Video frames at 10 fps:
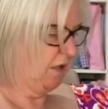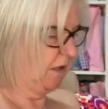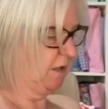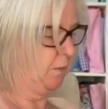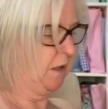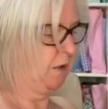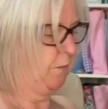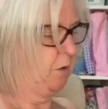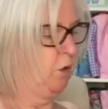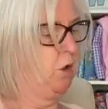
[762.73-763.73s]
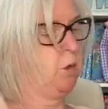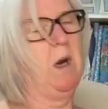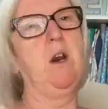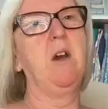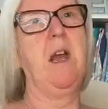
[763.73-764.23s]
last week, so I'm not going to
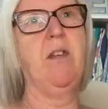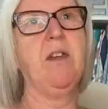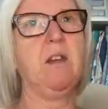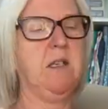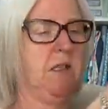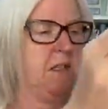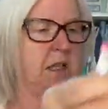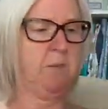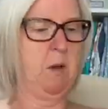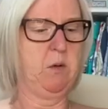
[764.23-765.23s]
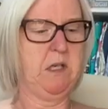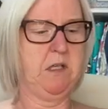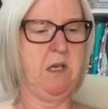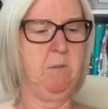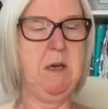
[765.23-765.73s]
dwell on it. I think these are
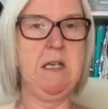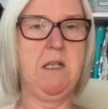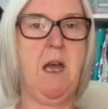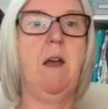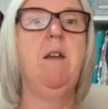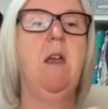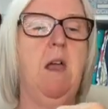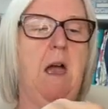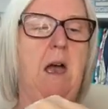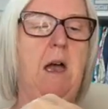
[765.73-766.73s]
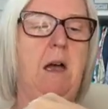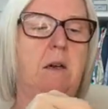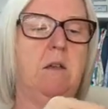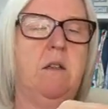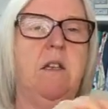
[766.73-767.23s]
£6.80 a metre.
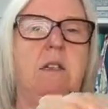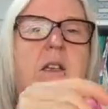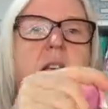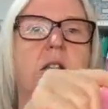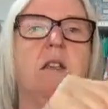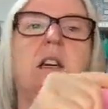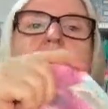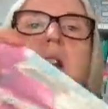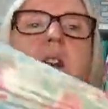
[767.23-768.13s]
And this is the Tiger